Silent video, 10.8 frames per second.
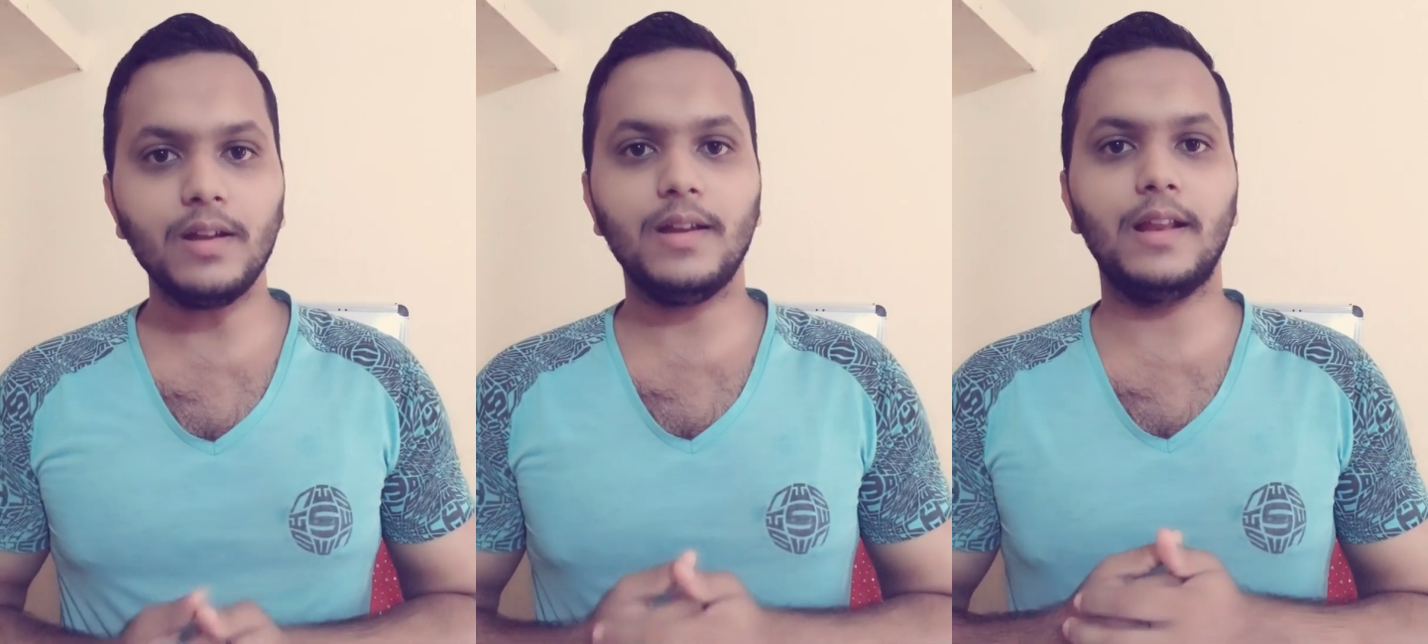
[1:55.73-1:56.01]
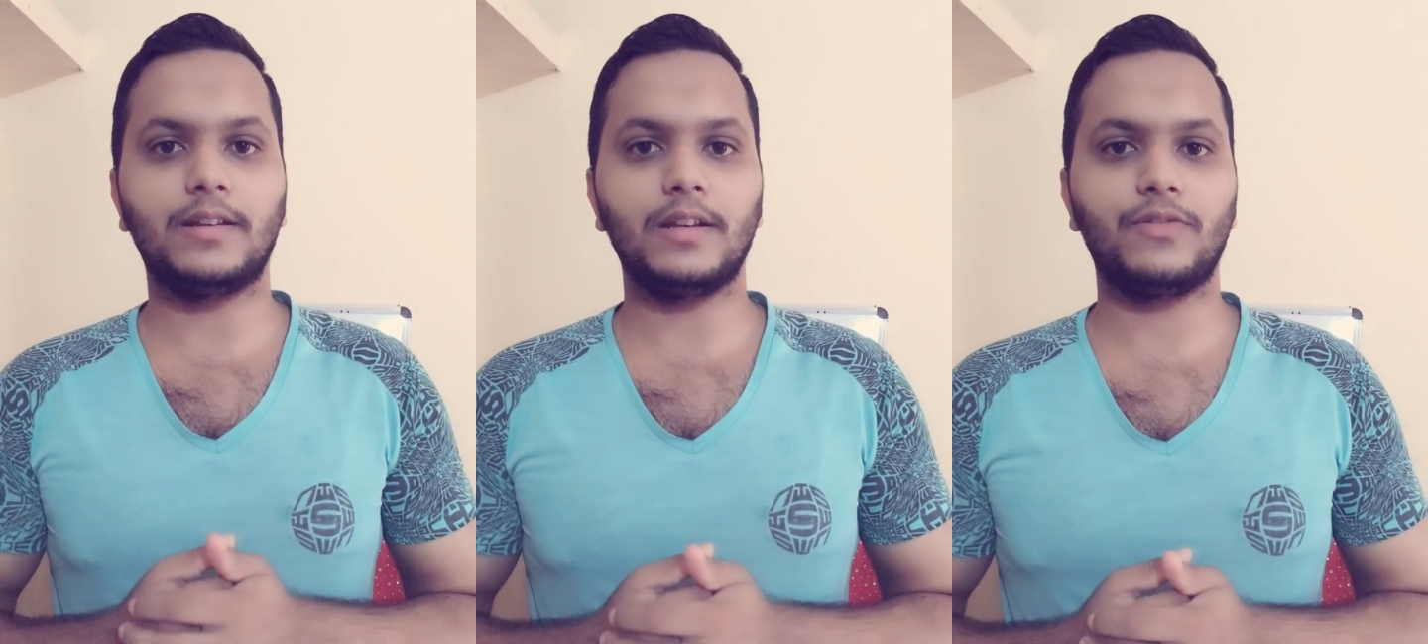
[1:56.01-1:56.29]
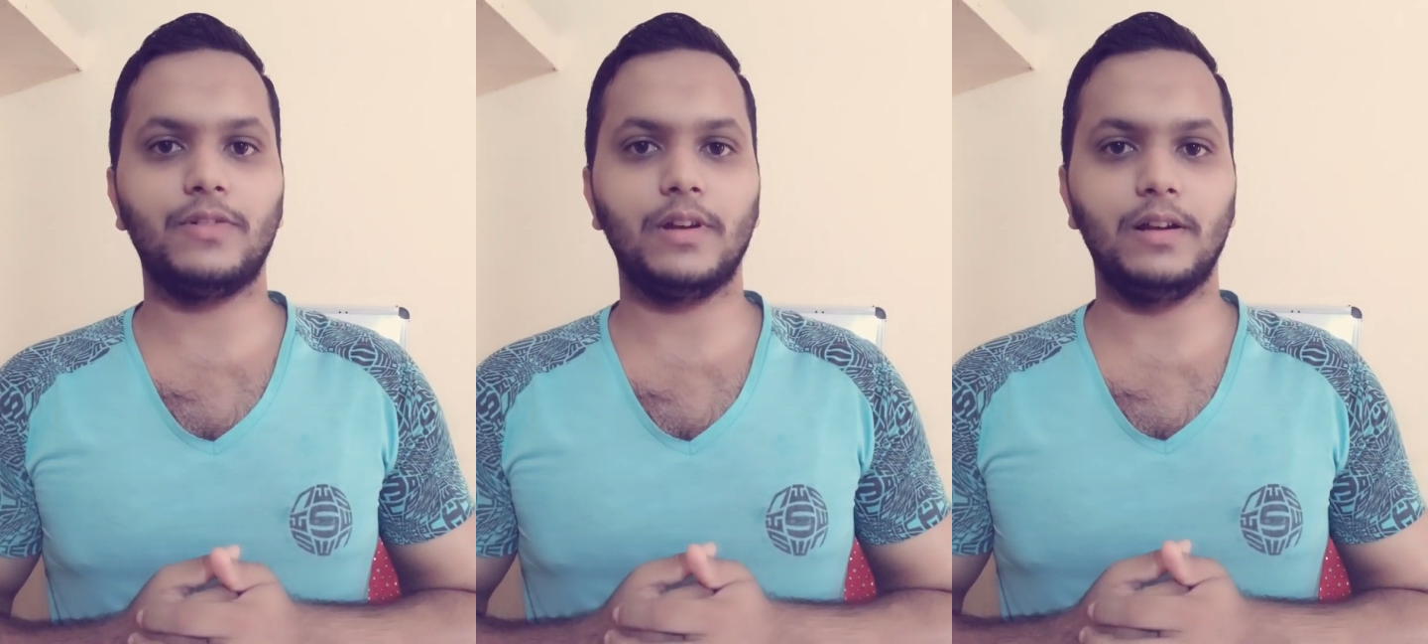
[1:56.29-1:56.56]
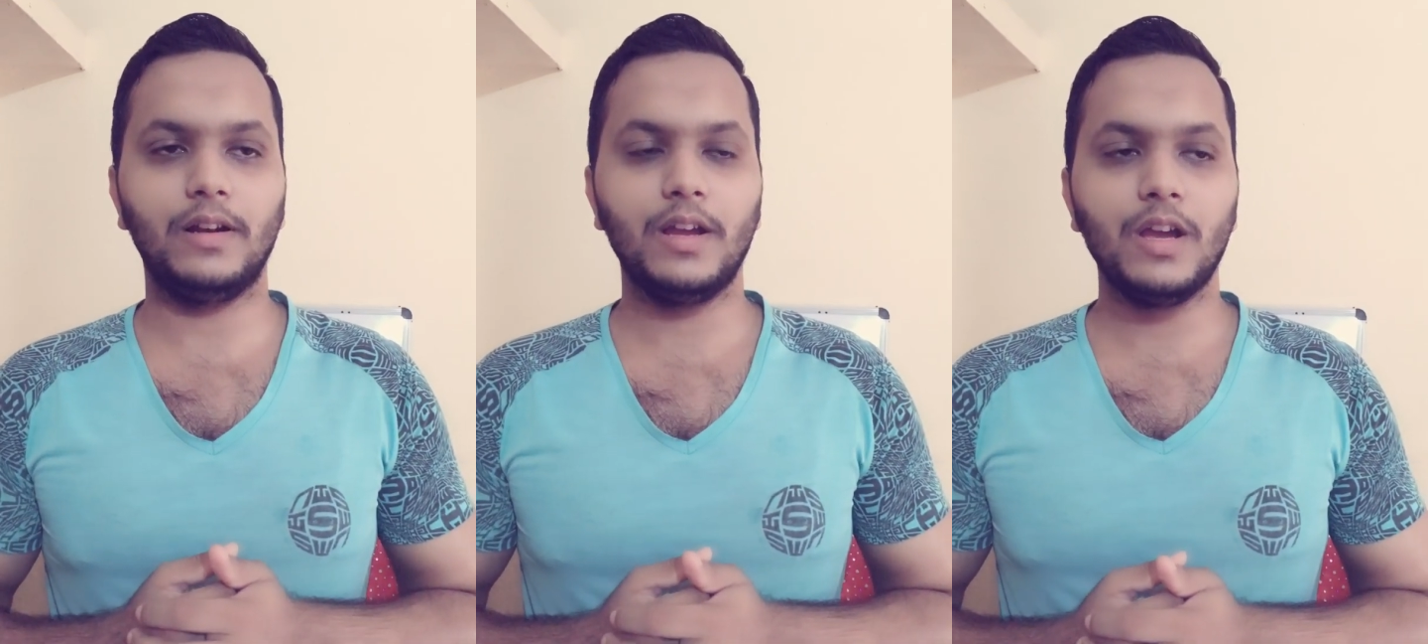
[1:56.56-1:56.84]
electric field.
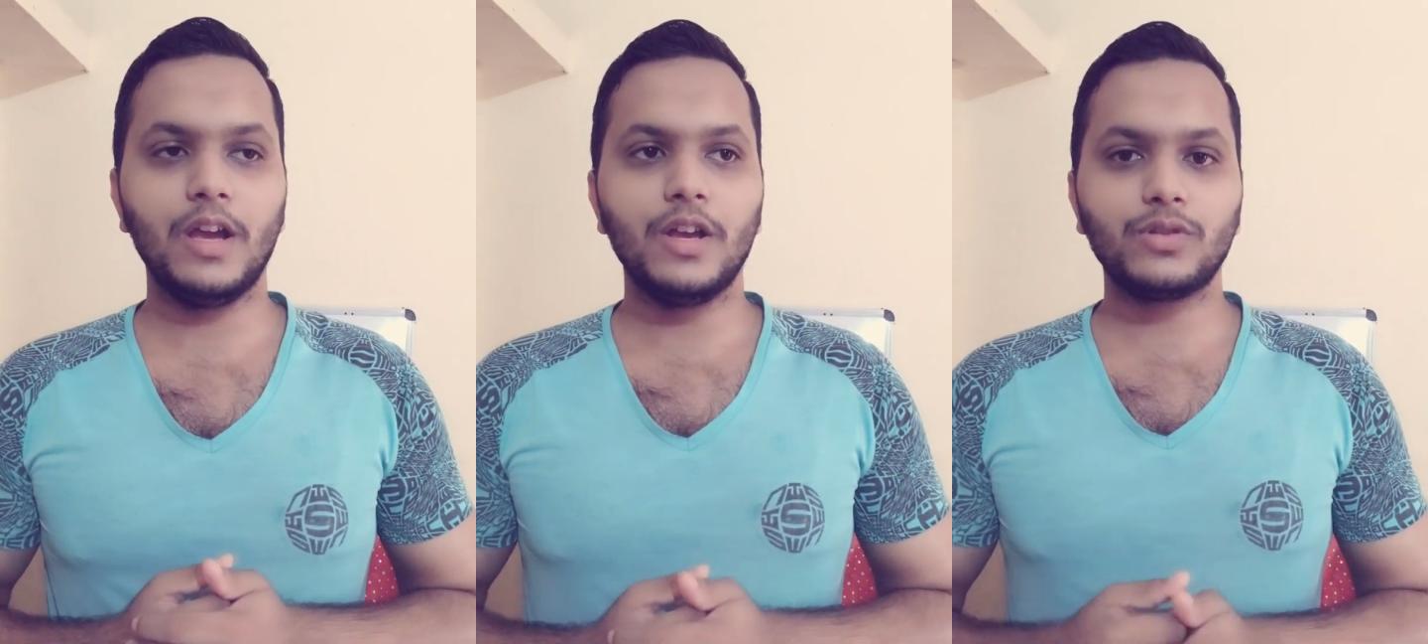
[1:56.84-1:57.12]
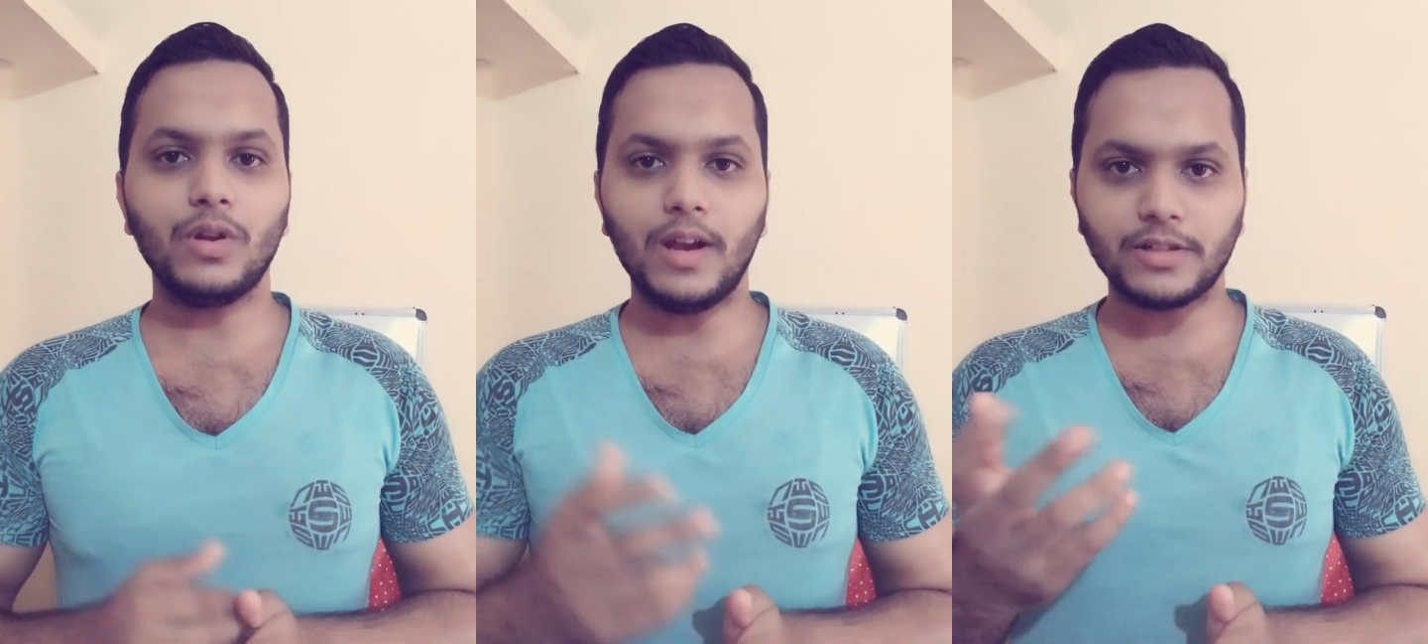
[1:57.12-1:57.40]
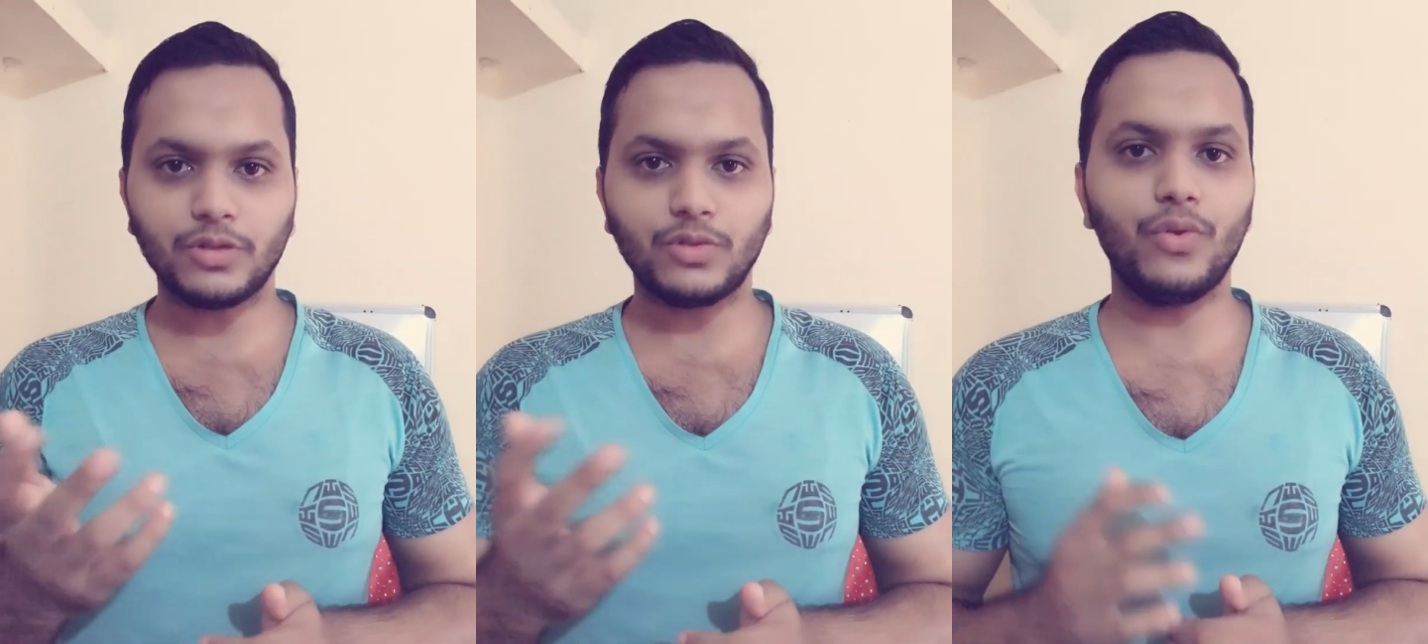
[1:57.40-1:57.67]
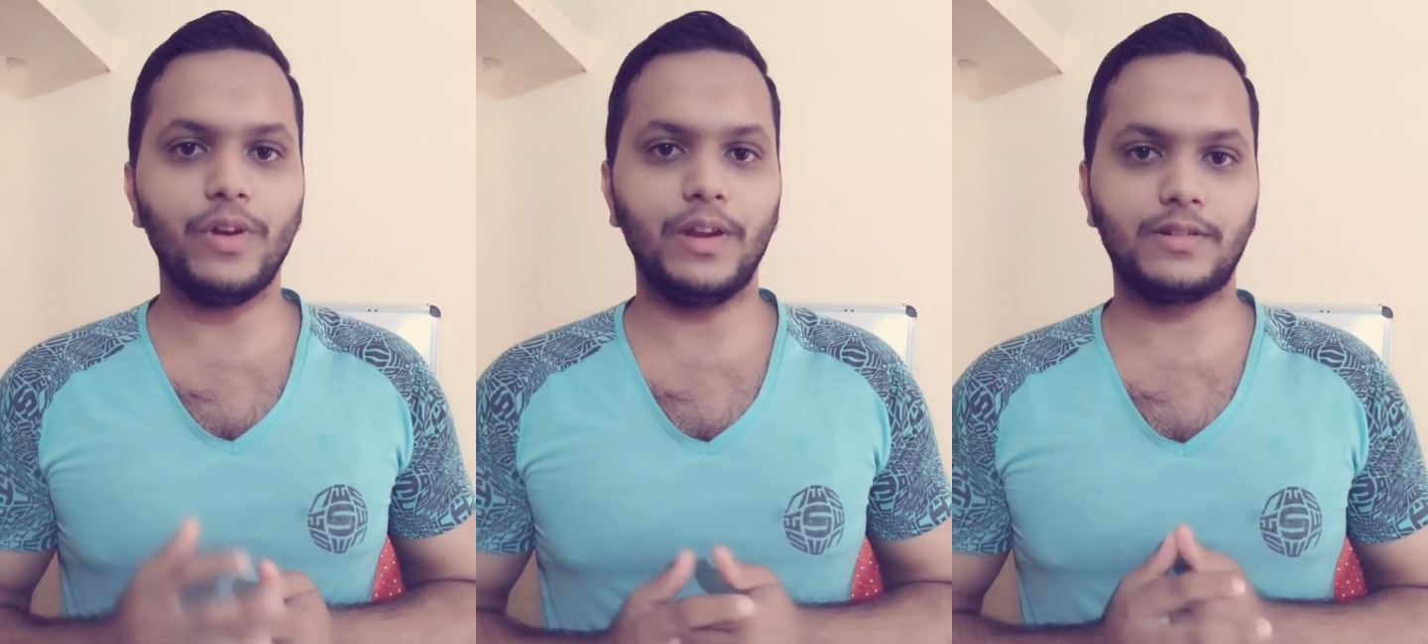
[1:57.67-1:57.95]
So let's do
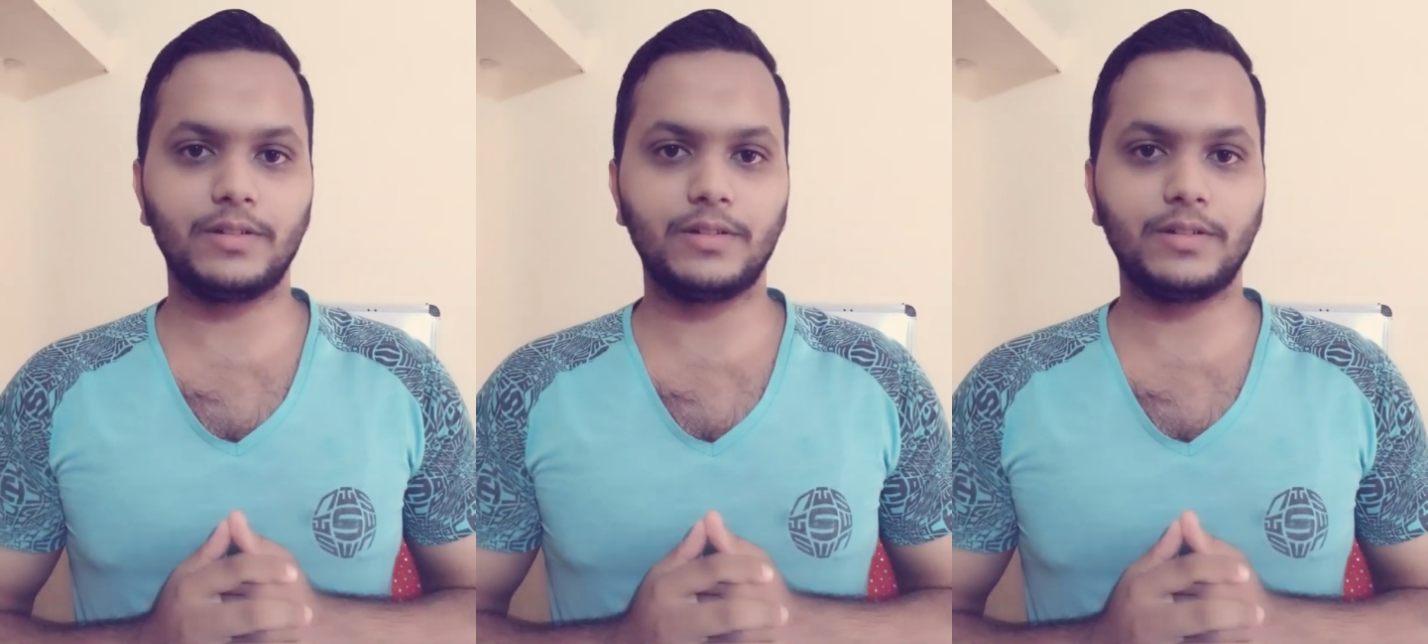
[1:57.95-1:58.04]
it.